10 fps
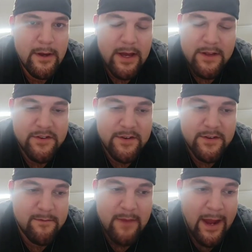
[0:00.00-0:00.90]
It's
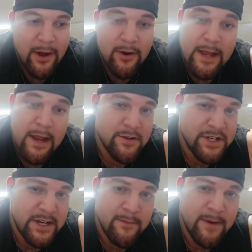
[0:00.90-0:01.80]
just anger and
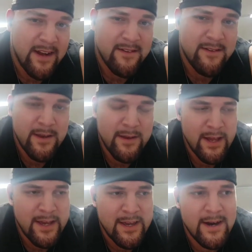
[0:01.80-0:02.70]
energy, honestly.
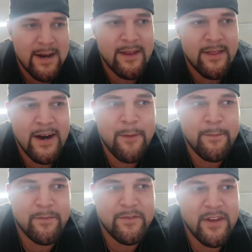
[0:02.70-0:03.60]
Like the hype
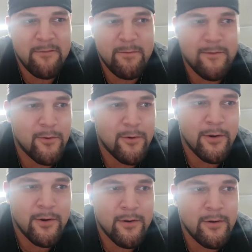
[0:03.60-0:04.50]
up stuff
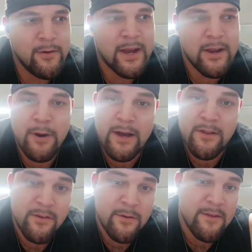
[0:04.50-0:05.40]
before I go out
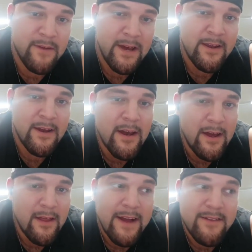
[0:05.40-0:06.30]
and do an event,
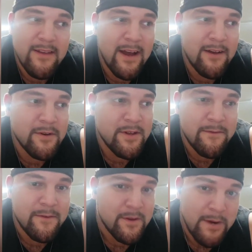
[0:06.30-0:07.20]
that's not really
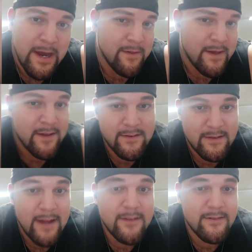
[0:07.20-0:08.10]
for the crowd. That's
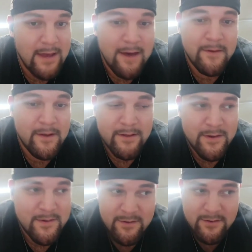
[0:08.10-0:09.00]
definitely
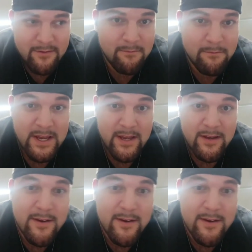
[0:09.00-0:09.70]
just me.